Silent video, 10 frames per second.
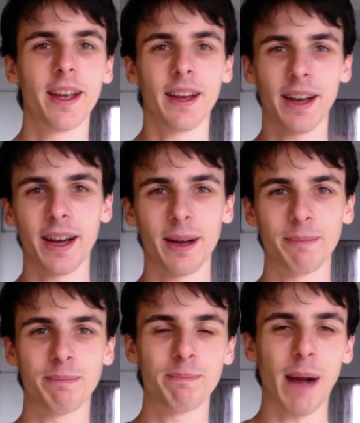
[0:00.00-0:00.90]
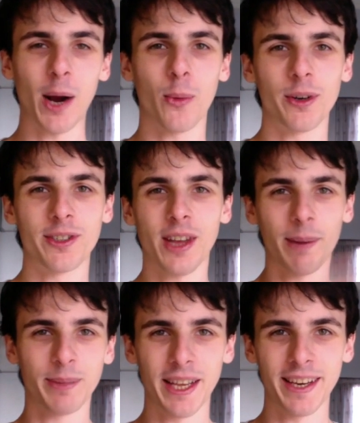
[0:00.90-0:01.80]
backwards
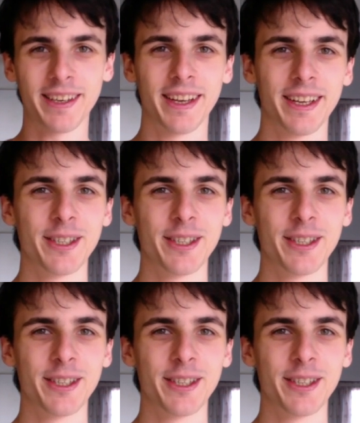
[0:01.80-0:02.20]
updated,